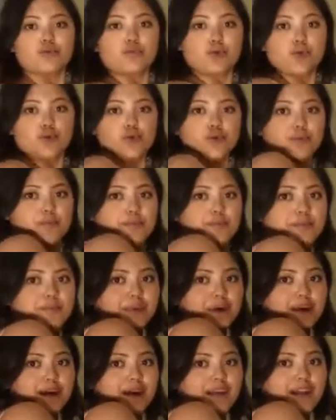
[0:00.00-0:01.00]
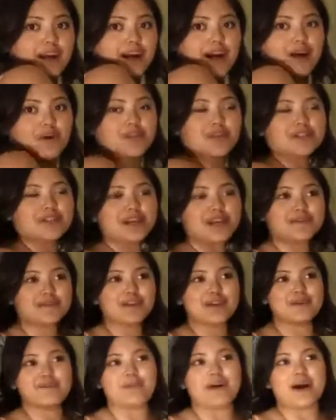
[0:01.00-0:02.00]
room, but I would
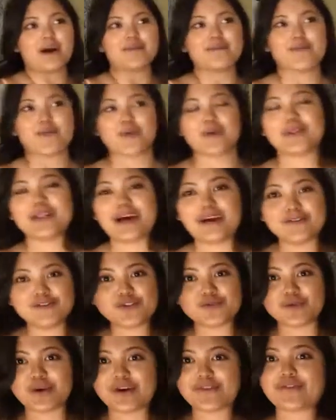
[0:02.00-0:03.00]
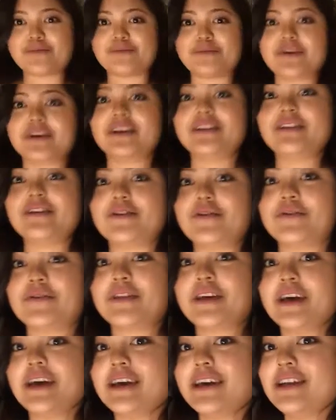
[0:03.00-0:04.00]
definitely buy more loungewear from Pretty Little
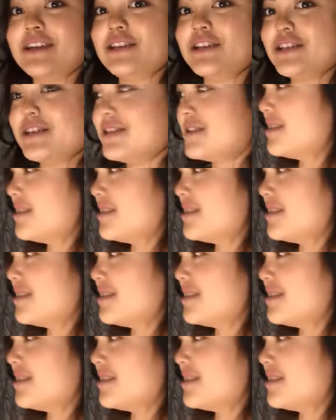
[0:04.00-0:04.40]
Thing, and it